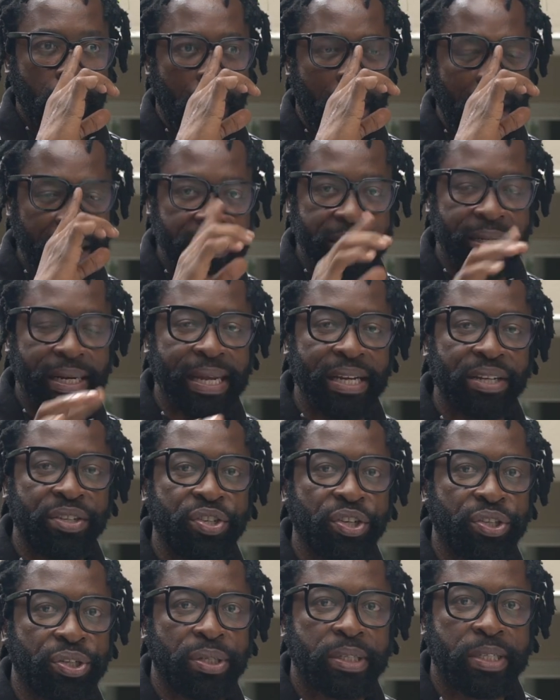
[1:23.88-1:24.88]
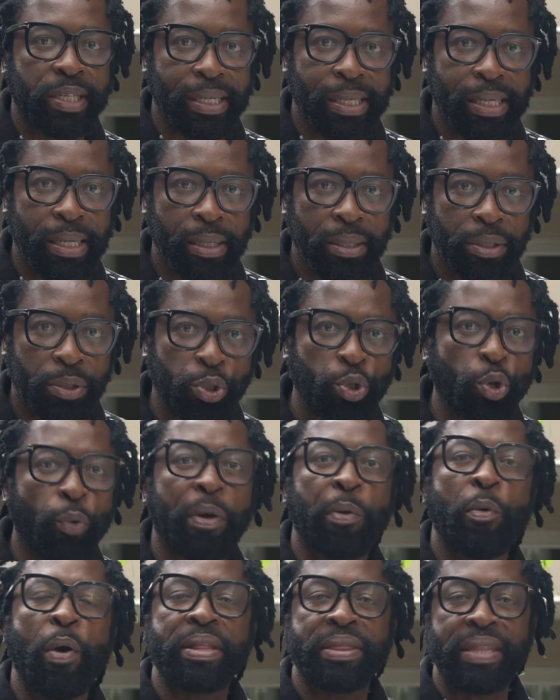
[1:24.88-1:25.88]
hustling digitally,
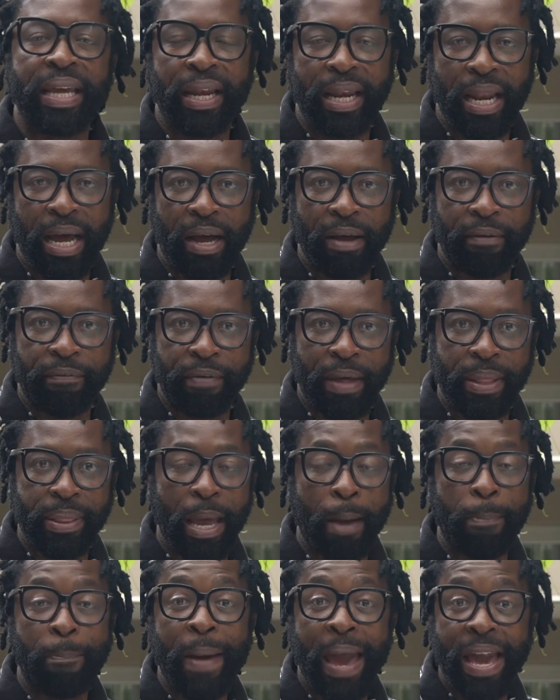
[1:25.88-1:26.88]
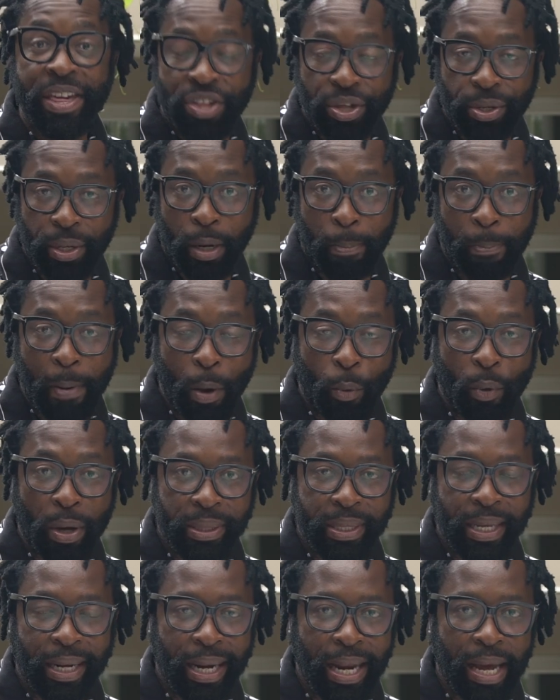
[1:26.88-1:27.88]
doing what they love, and they're passionate about
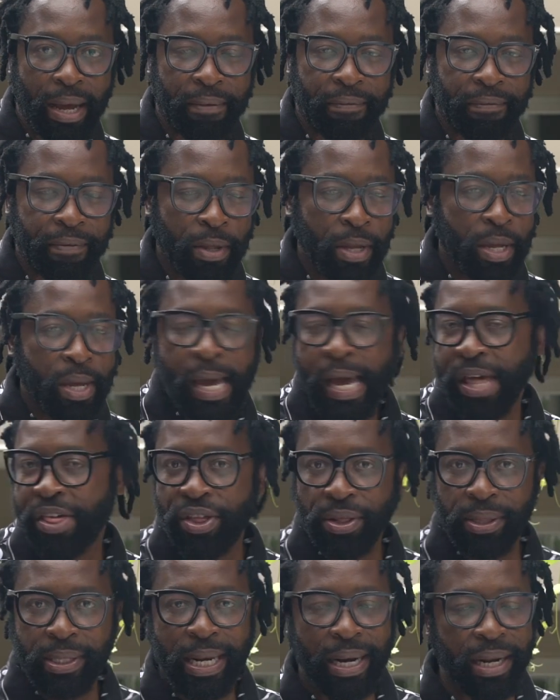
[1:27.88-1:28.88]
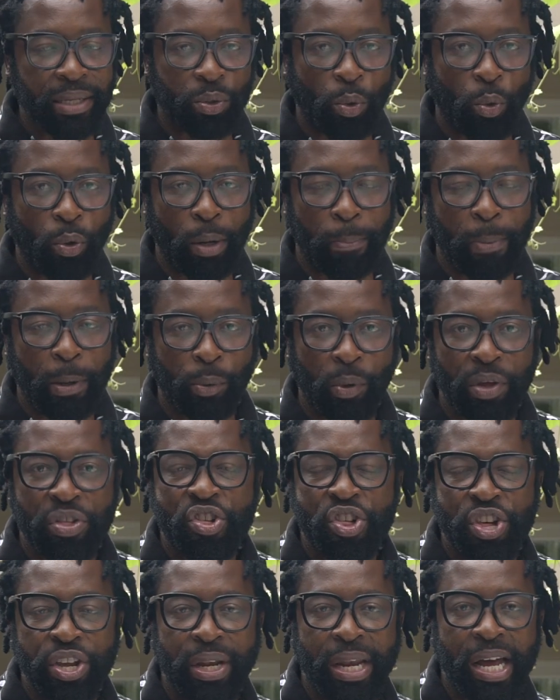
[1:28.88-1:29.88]
what they love. And she'll tell us all about what
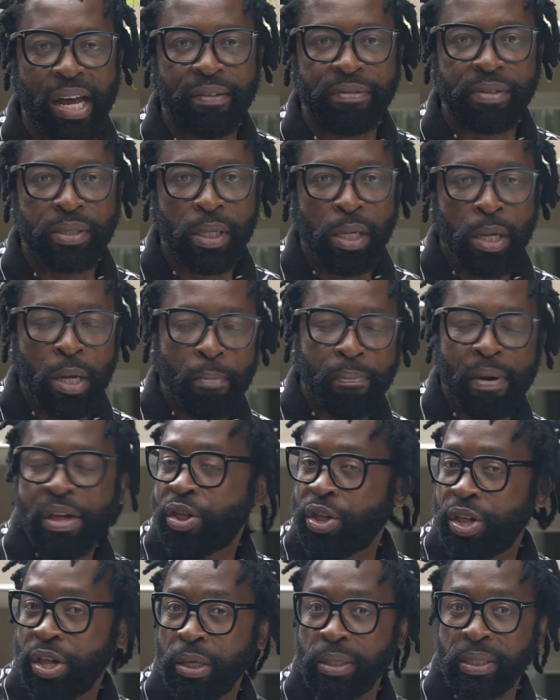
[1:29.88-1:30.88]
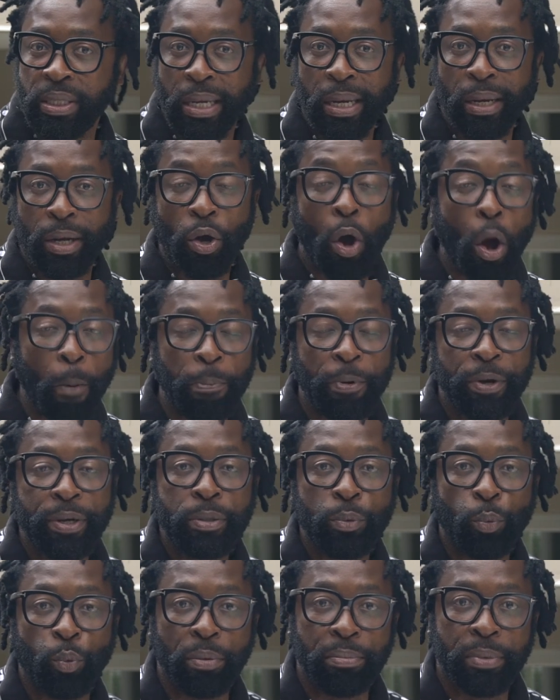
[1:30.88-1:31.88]
she loves, but she's a
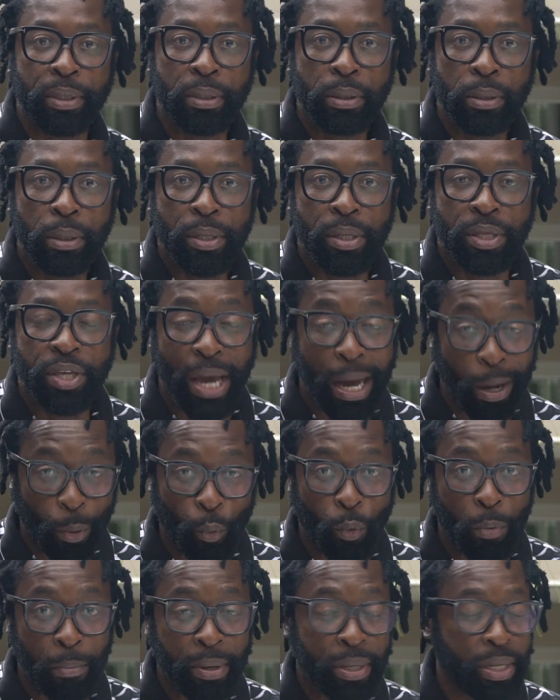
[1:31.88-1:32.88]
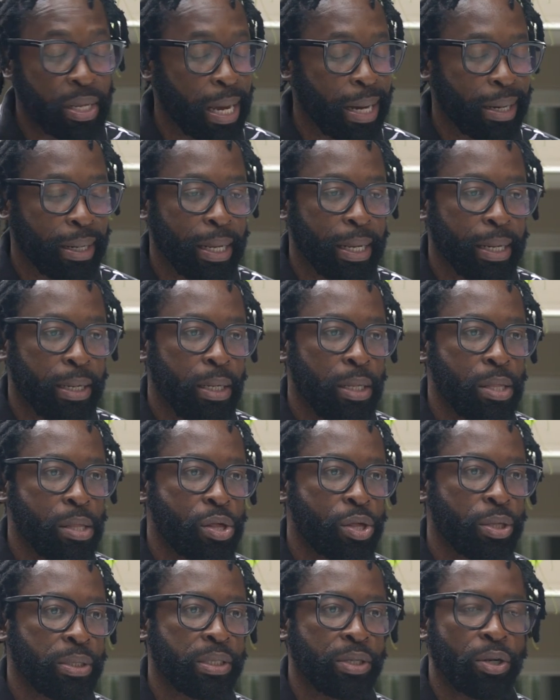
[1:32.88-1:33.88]
corporate woman, young woman, young lady.
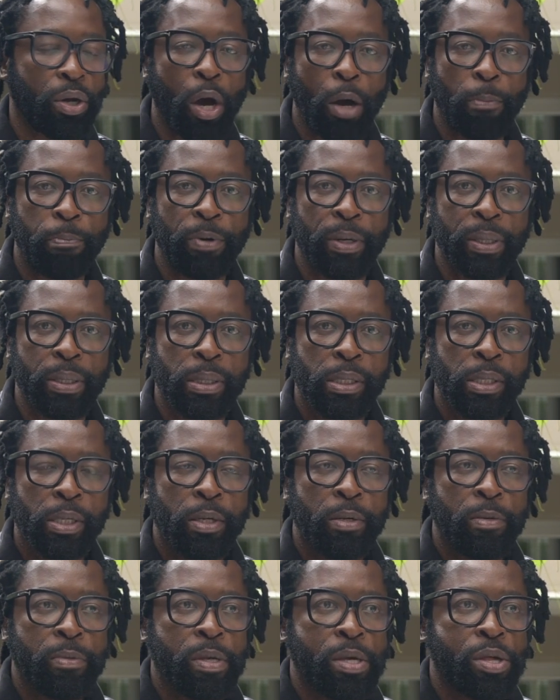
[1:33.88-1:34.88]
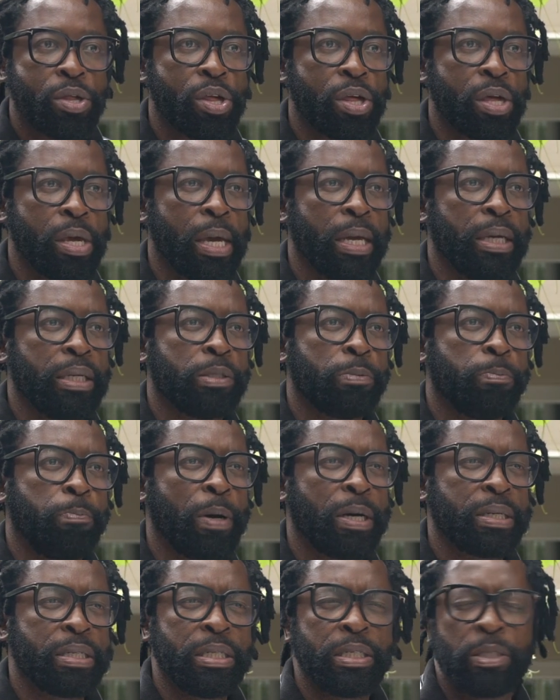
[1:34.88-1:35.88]
She's in corporate. She has
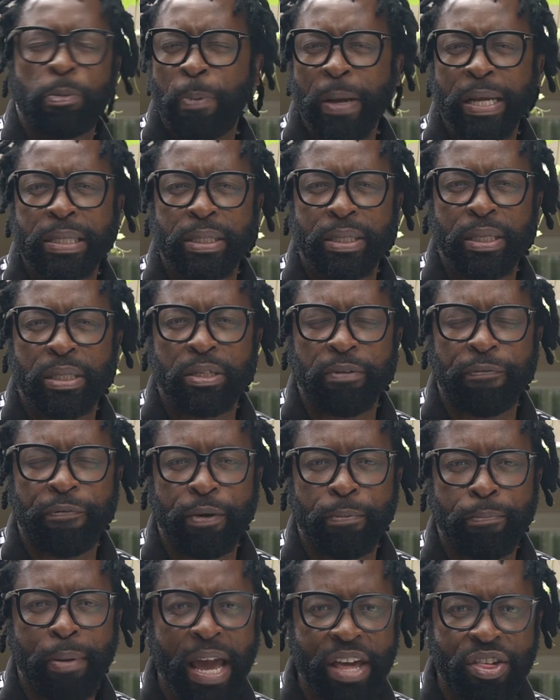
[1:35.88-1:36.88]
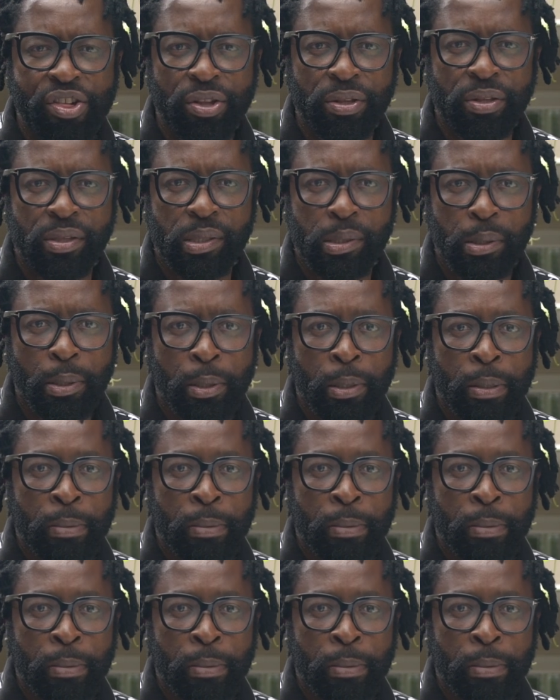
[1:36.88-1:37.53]
participated in different pageants.